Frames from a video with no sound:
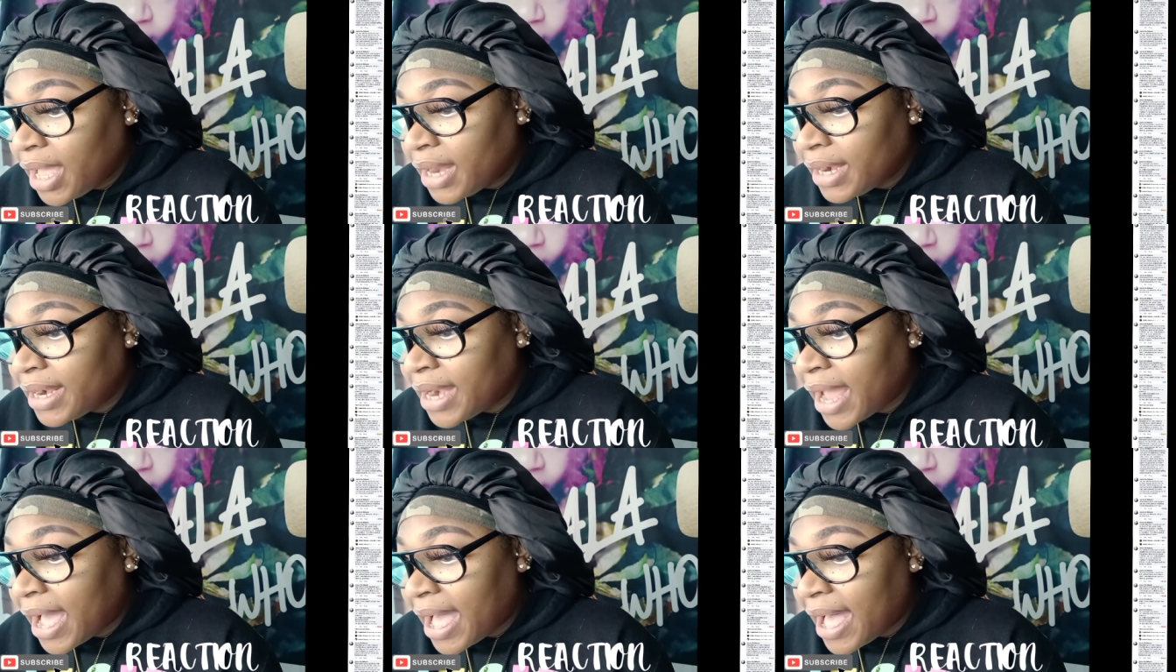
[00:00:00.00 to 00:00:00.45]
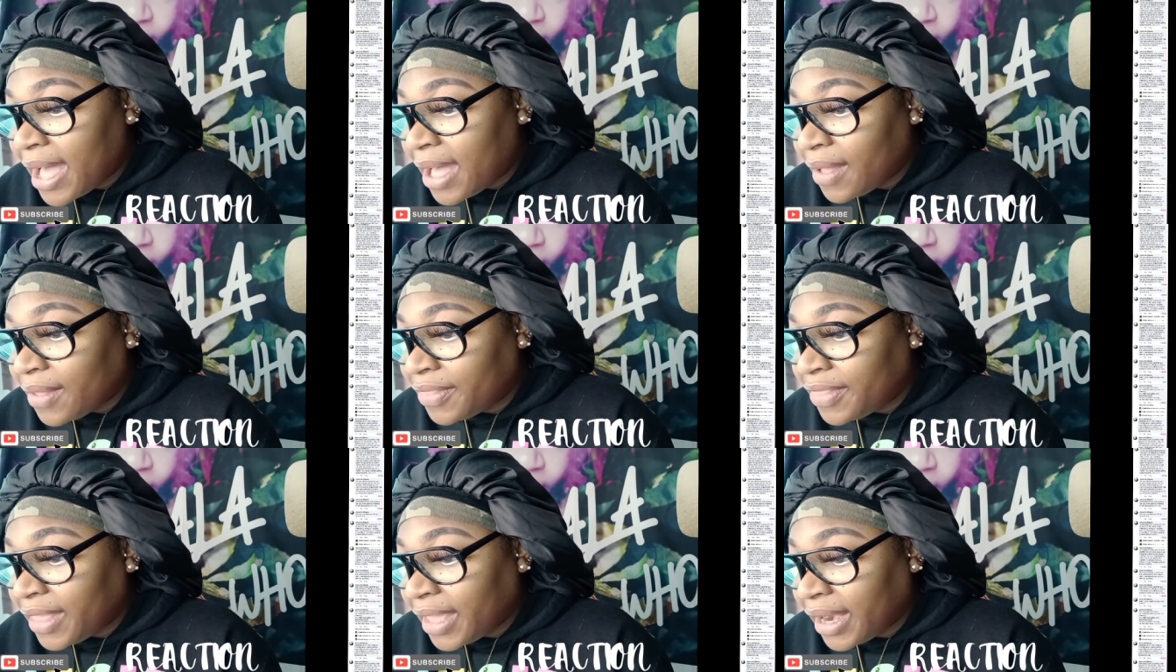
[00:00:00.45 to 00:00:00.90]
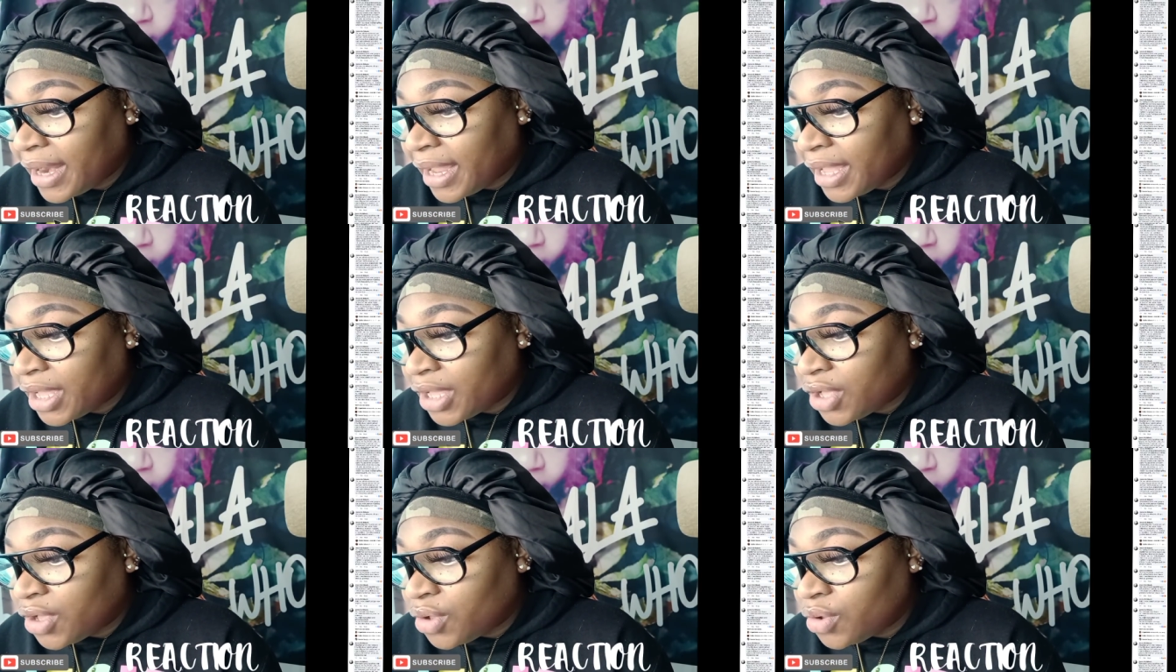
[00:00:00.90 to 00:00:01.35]
Nah, that
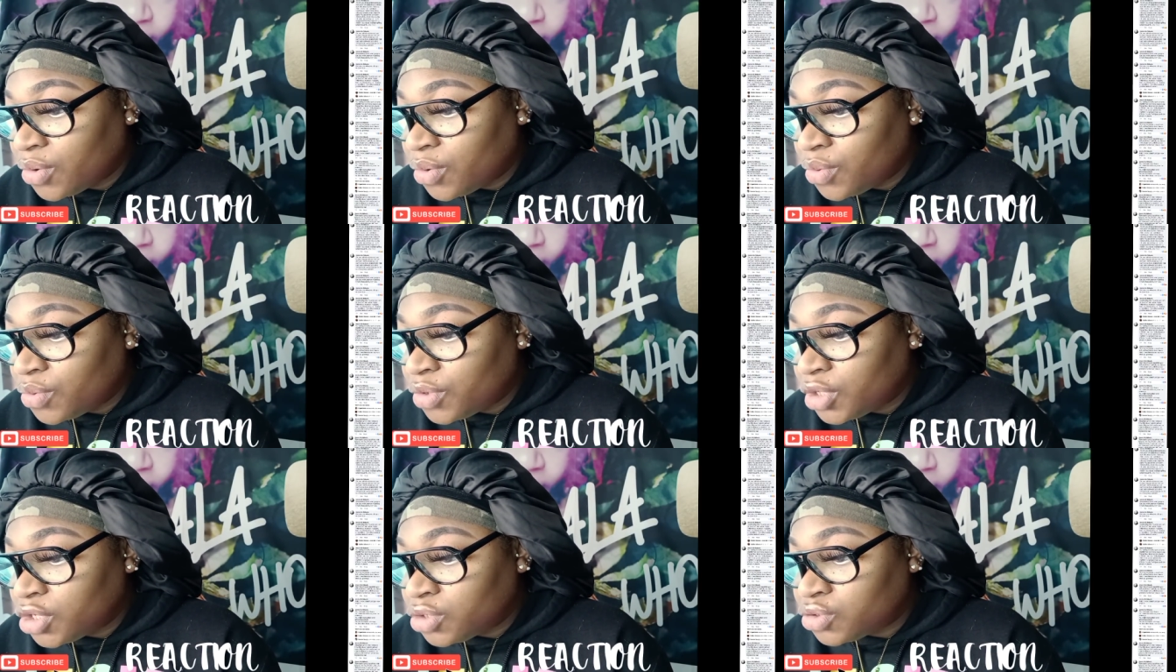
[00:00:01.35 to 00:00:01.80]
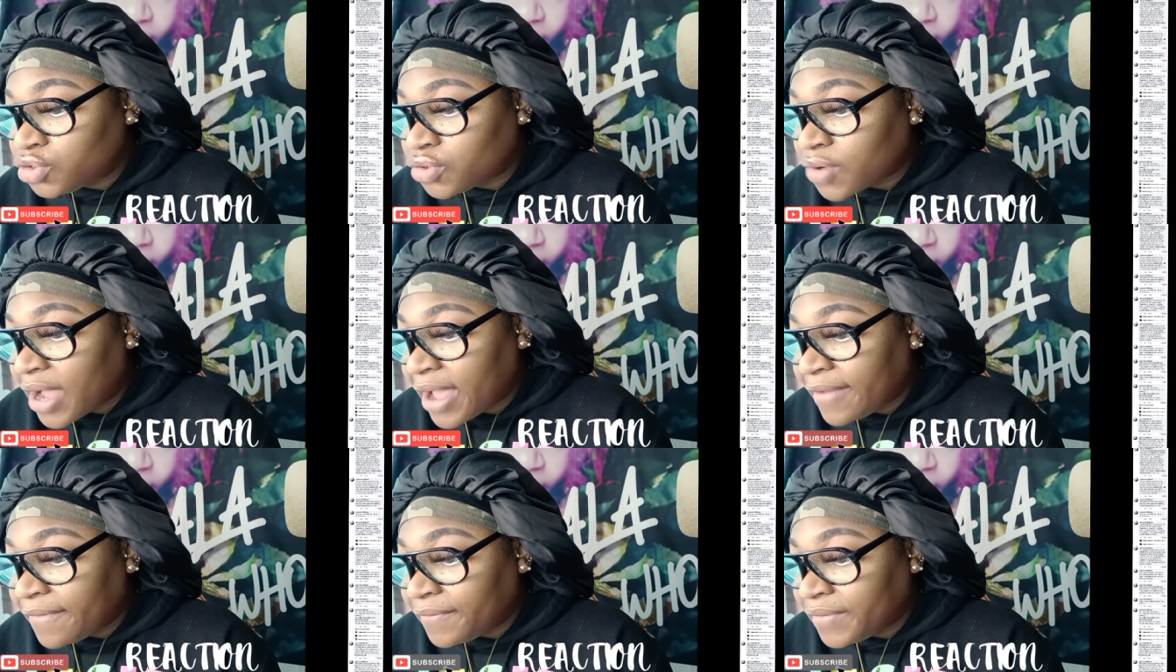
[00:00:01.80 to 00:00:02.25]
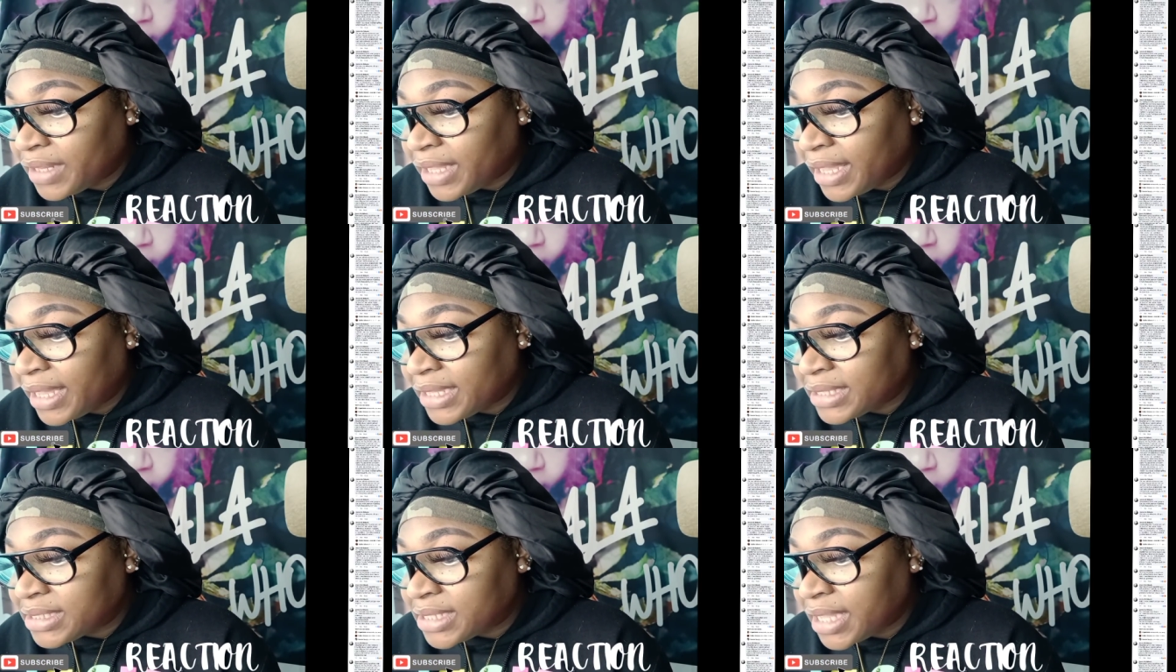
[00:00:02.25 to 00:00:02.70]
ain't cool. You trifling
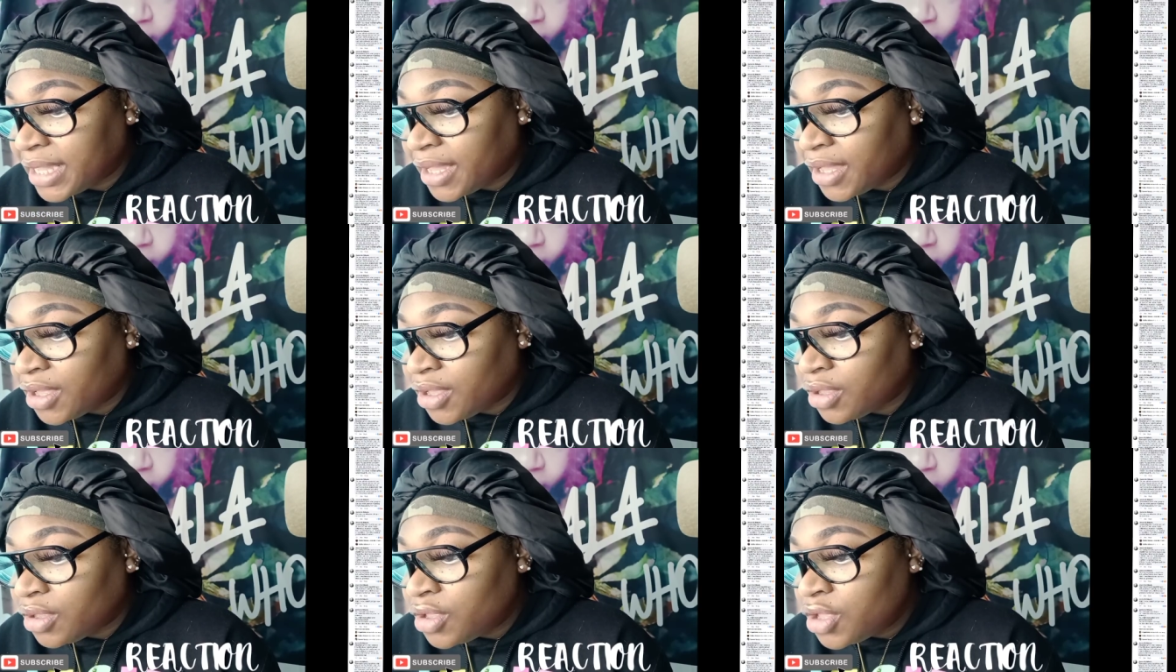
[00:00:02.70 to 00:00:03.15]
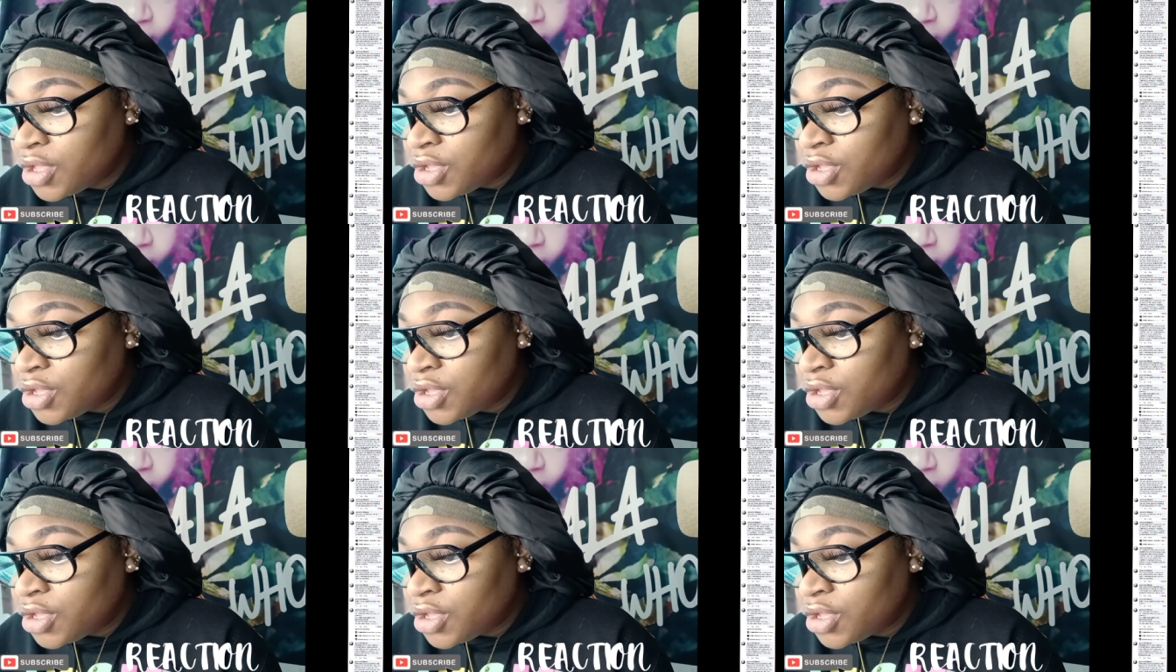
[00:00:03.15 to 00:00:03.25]
as hell.